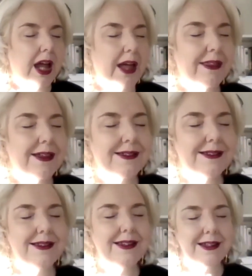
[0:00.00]
And this
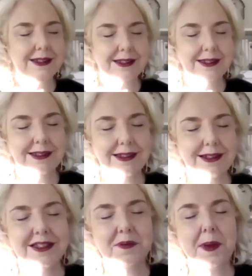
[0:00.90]
disc is
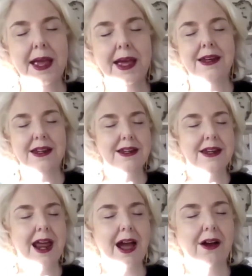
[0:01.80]
expanded
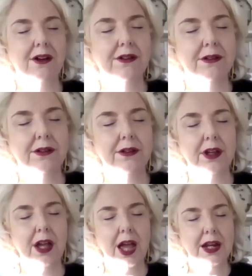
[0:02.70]
now
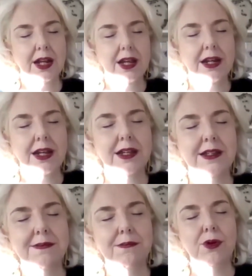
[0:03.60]
and it
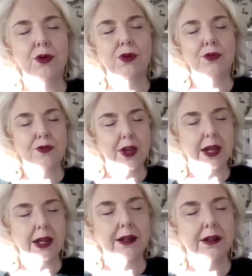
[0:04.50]
is
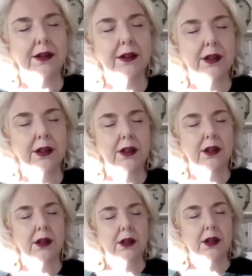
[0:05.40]
moving.
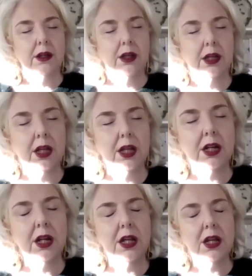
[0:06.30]

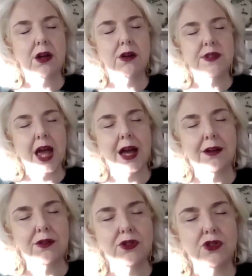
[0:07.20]
It, it goes
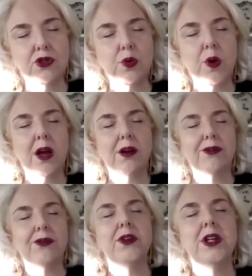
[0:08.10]
out
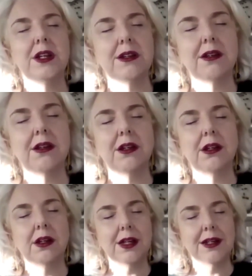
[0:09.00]
12 feet
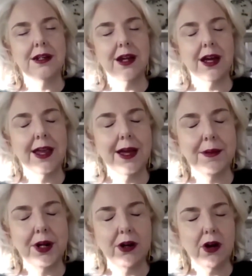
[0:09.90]
in
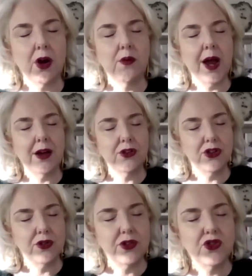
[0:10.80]
diameter
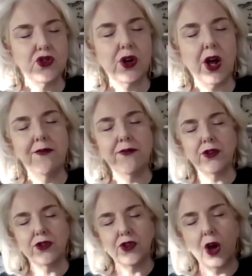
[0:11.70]
around you, the
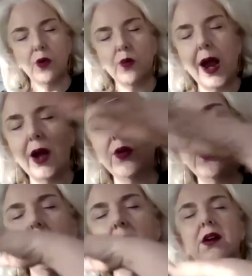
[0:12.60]
circumference
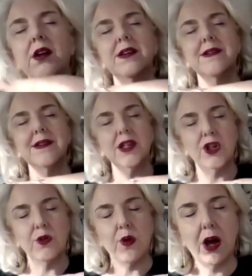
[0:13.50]
around where it is
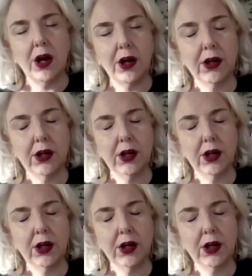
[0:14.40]
that you are.